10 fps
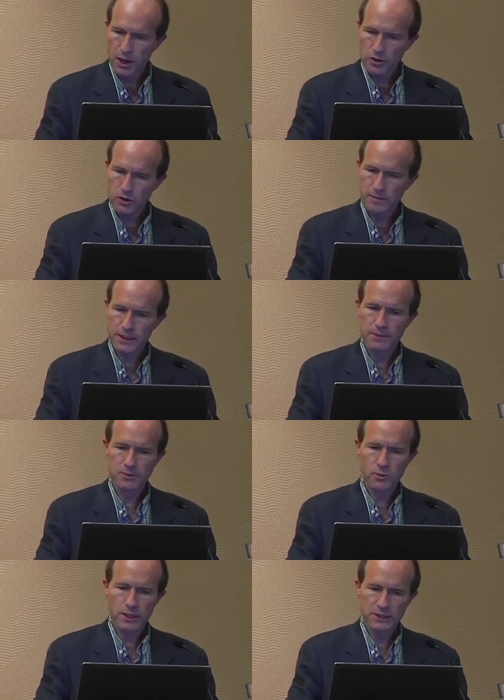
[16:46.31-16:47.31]
could become
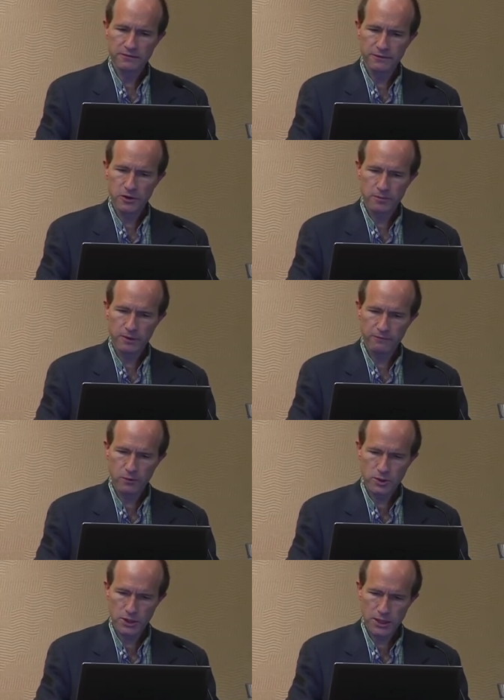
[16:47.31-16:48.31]
quite severe, but
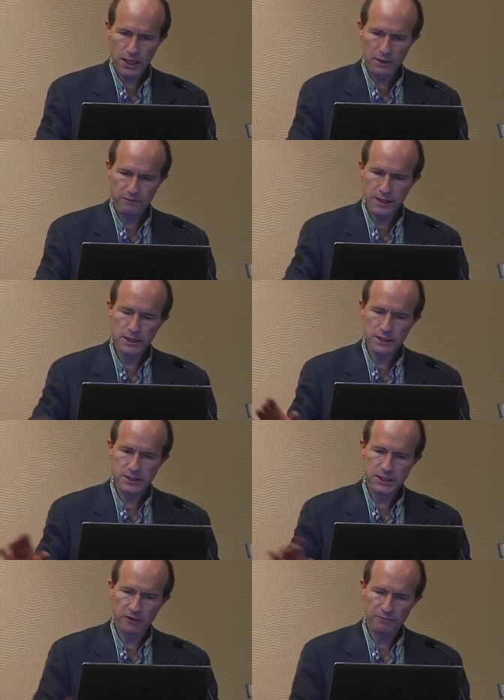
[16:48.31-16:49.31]
fortunately kind of healed
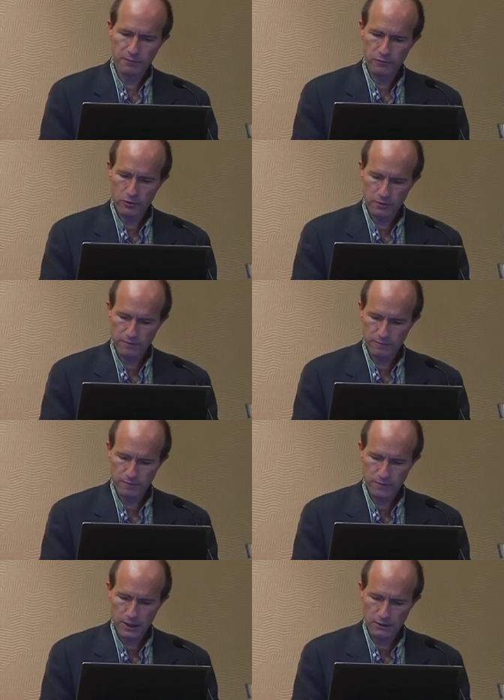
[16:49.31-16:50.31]
itself before
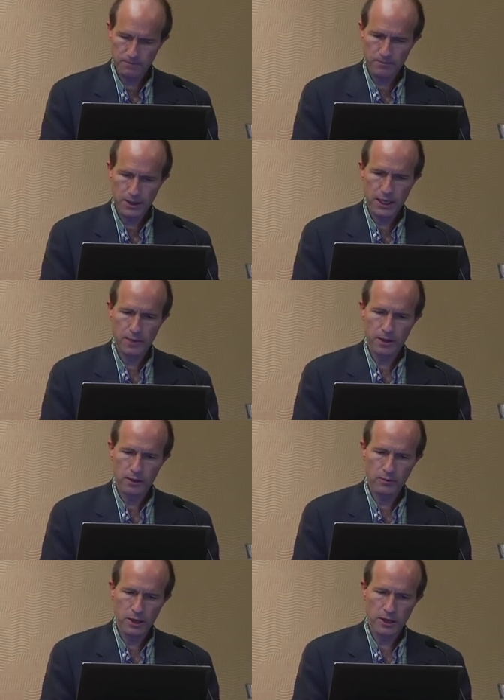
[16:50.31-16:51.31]
it became all
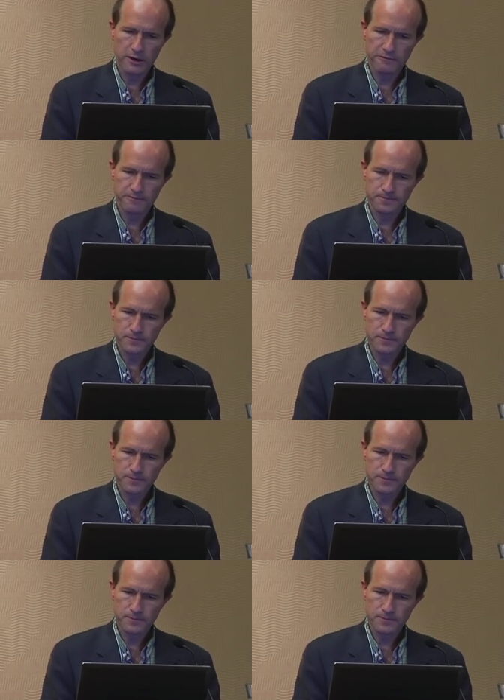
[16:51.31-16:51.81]
the way off.